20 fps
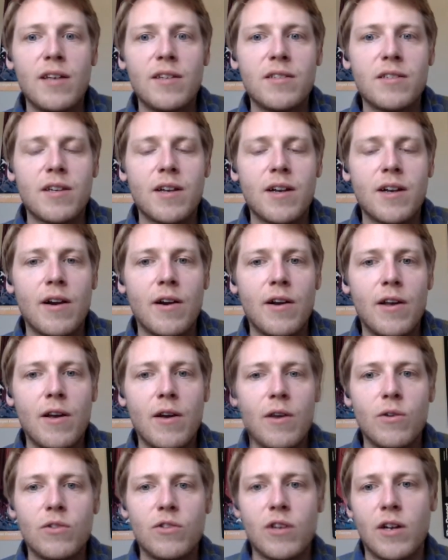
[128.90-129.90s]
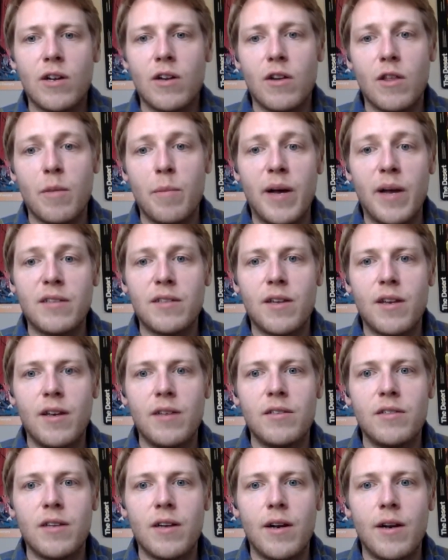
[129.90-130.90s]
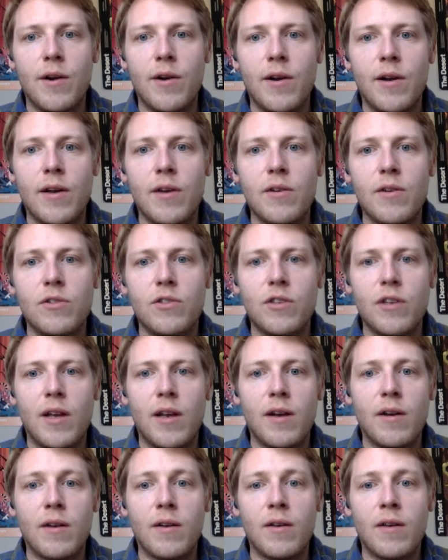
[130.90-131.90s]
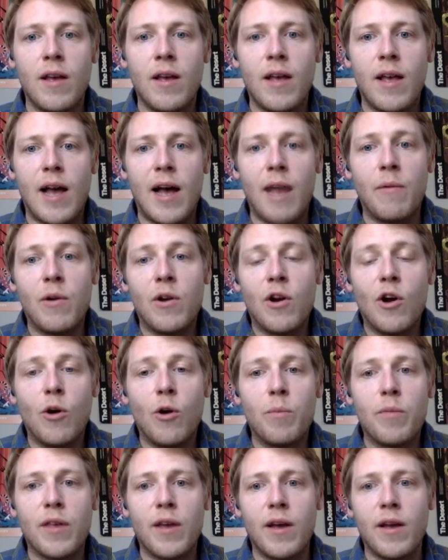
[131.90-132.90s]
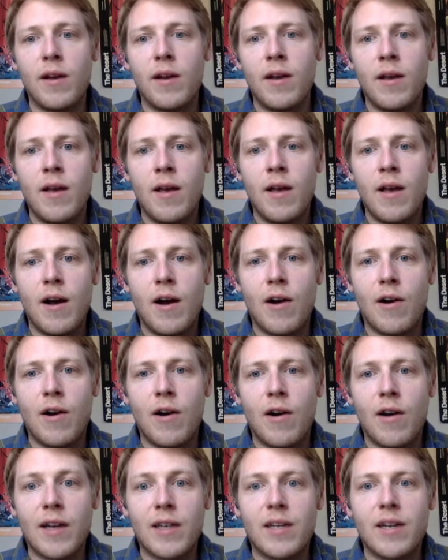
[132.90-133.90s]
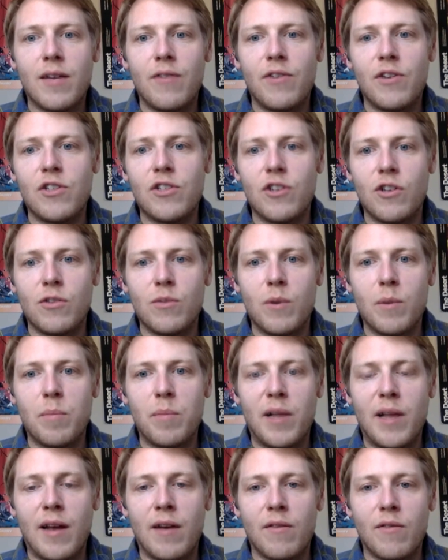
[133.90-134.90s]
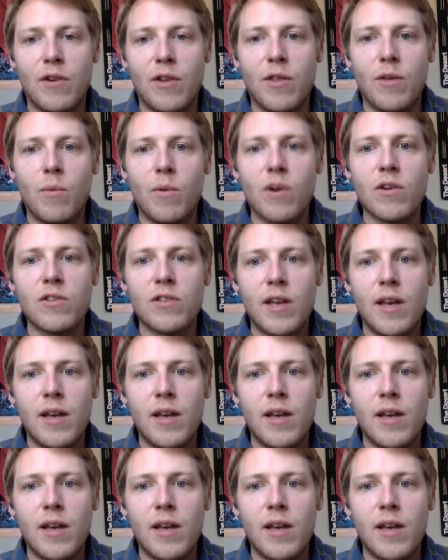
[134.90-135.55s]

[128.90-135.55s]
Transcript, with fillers: case scenarios, under the best case scenarios. And I would hope that our elected officials would plan for the worst